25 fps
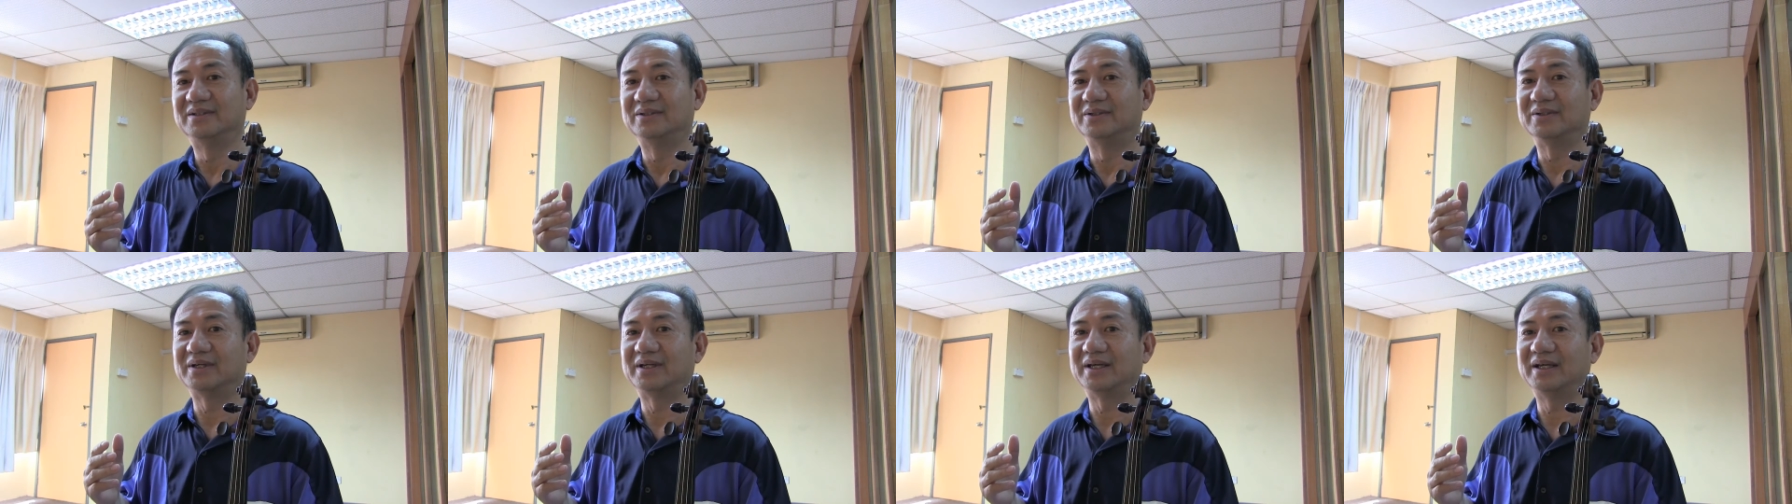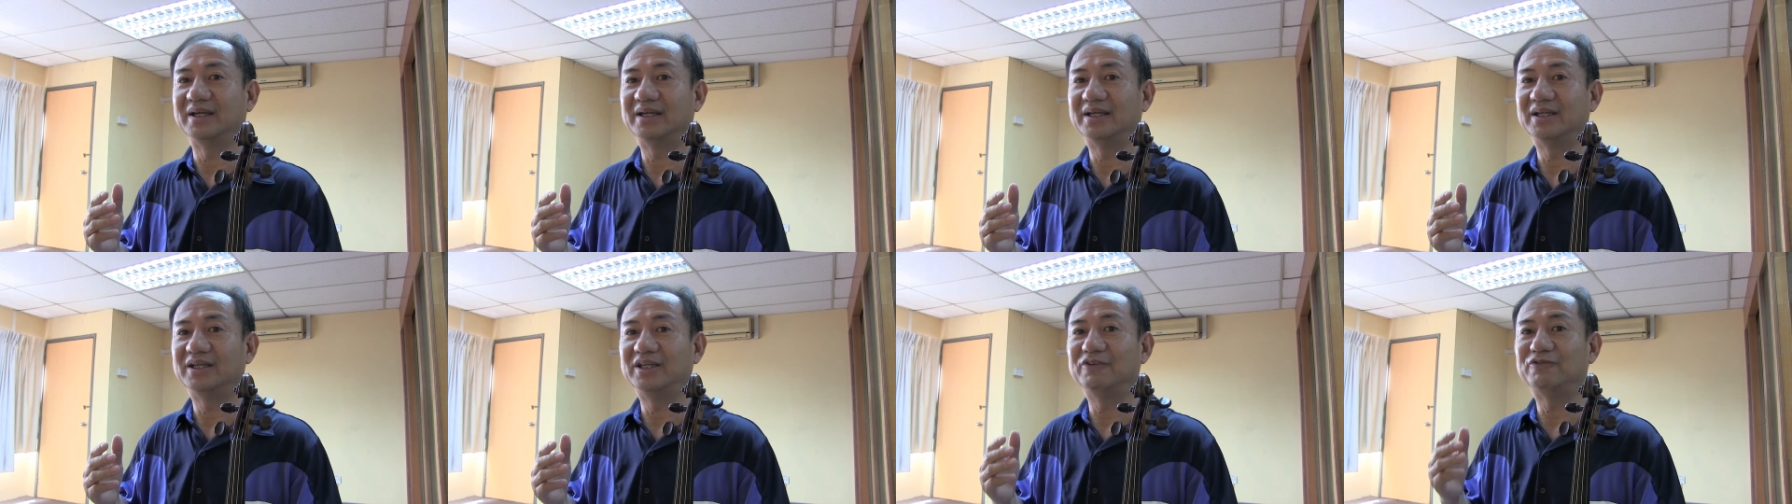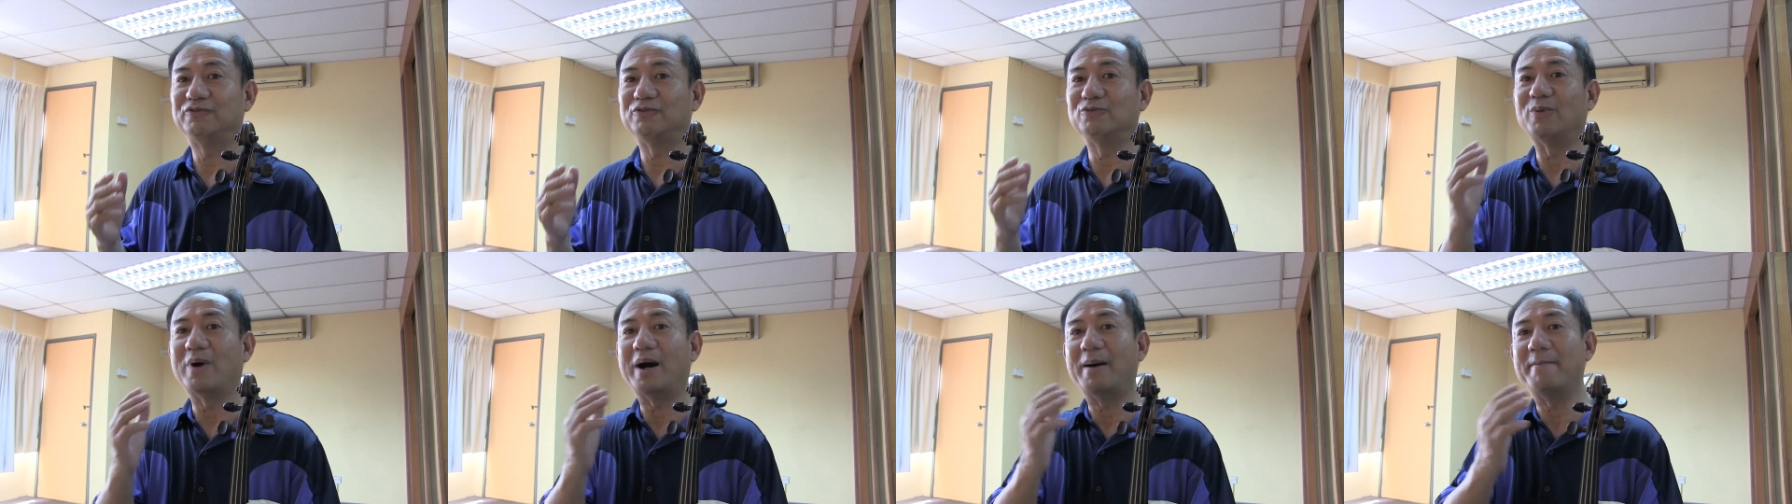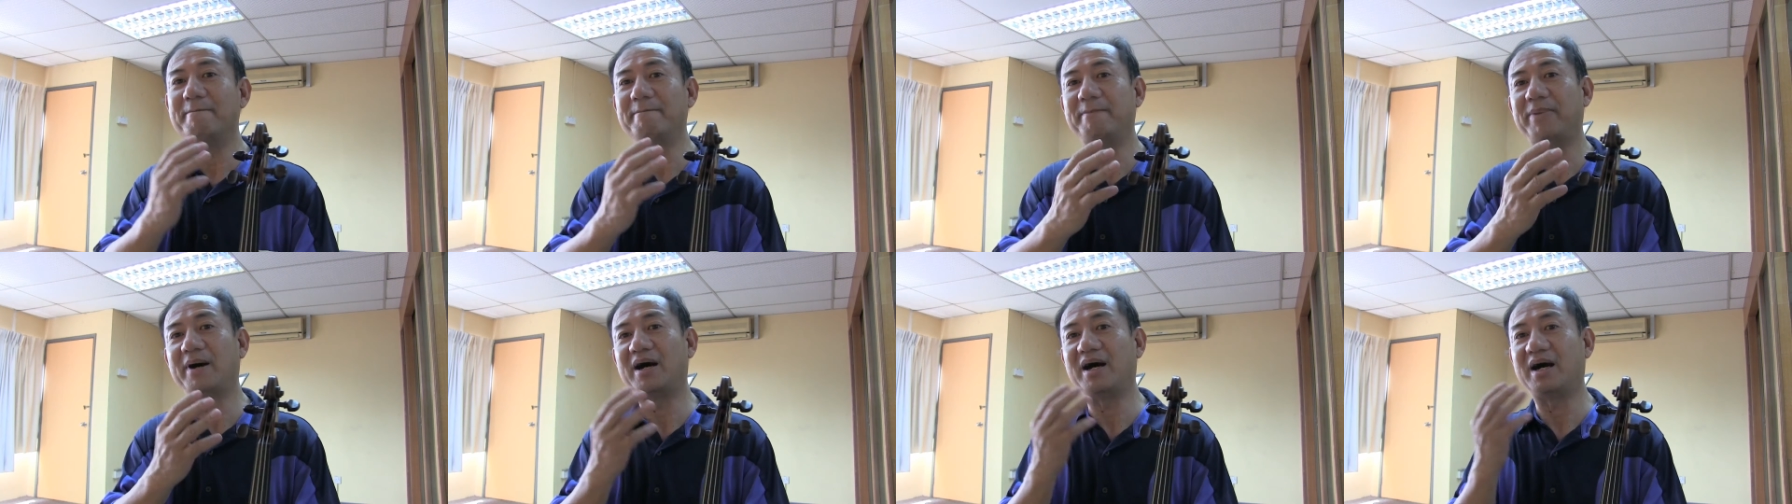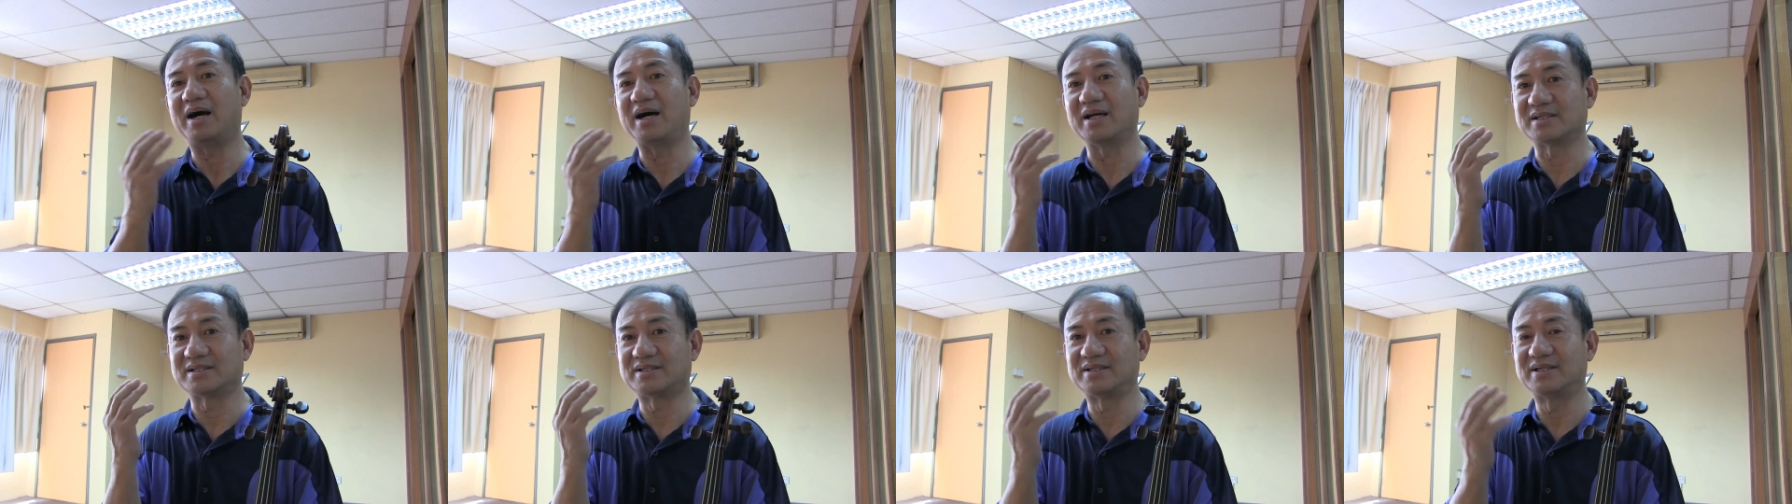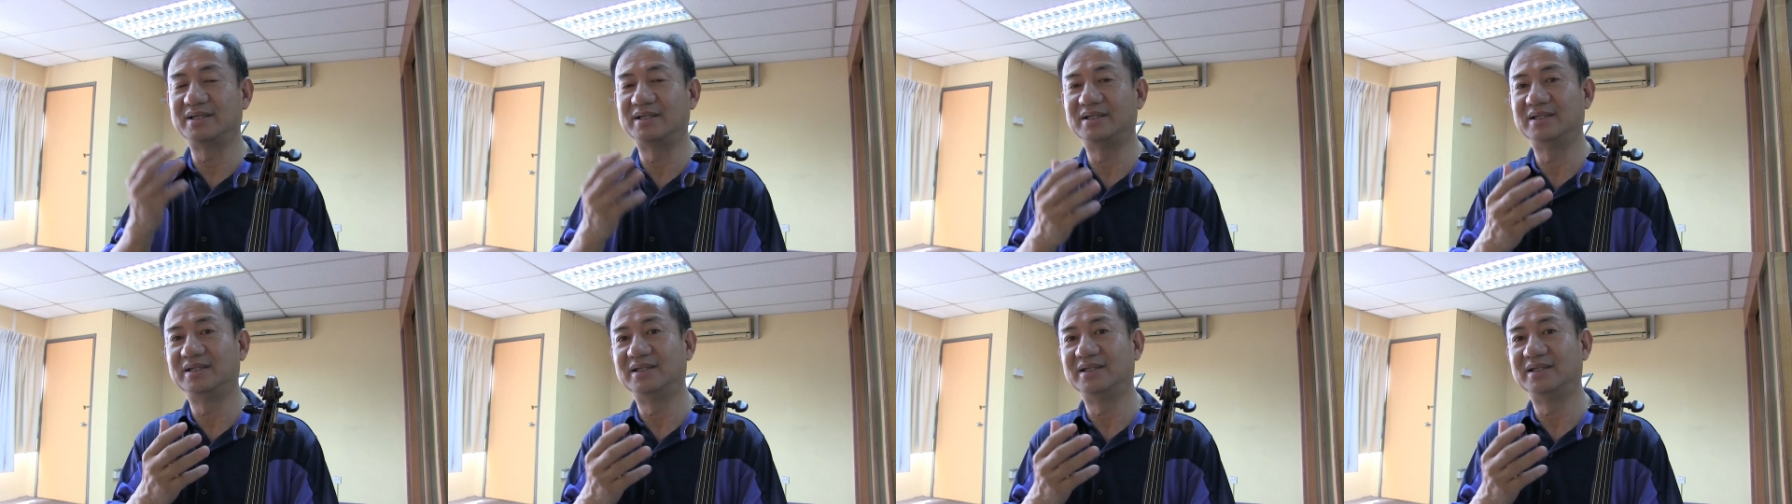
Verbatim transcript: Okay, if one part